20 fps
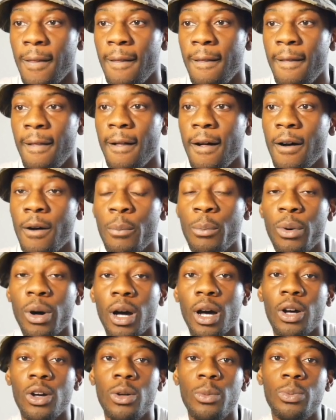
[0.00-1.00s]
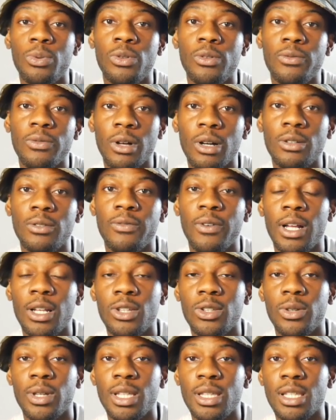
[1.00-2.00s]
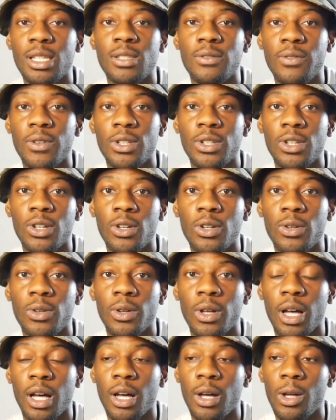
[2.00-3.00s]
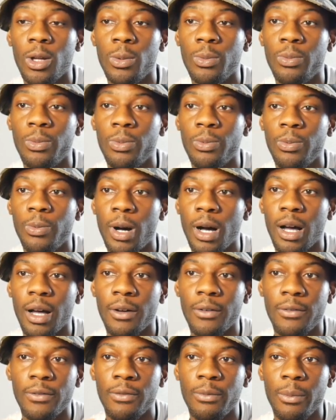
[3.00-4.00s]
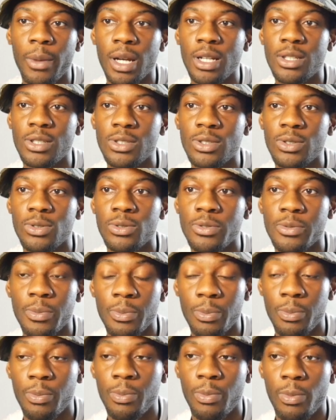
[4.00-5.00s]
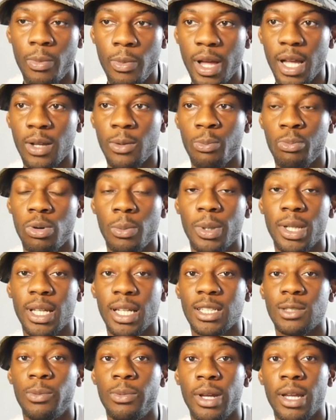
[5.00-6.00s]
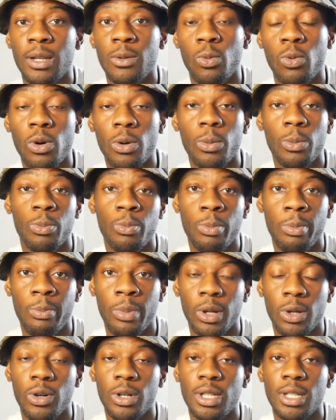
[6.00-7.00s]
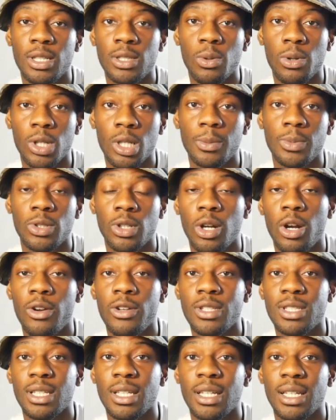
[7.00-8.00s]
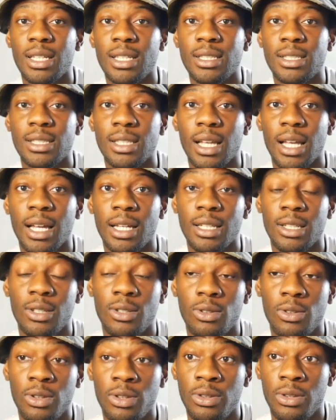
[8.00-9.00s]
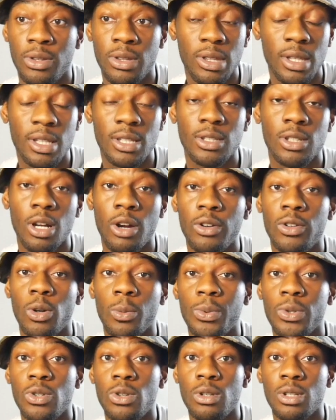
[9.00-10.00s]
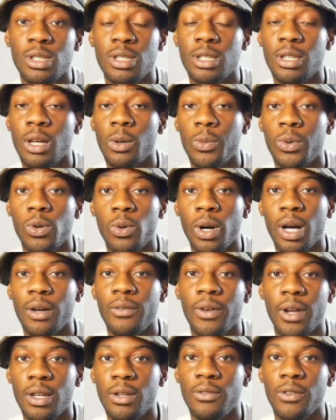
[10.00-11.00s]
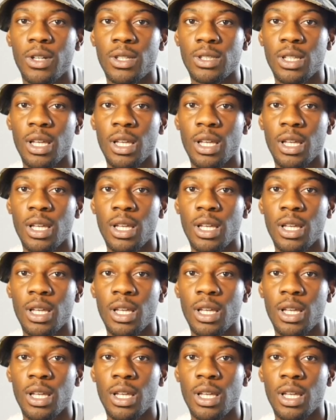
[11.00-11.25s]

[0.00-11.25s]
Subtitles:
But I hope you found value in this video. I hope I've managed to properly explain what Bitcoin is, what cryptocurrency is, and this current opportunity that we all have ahead of us.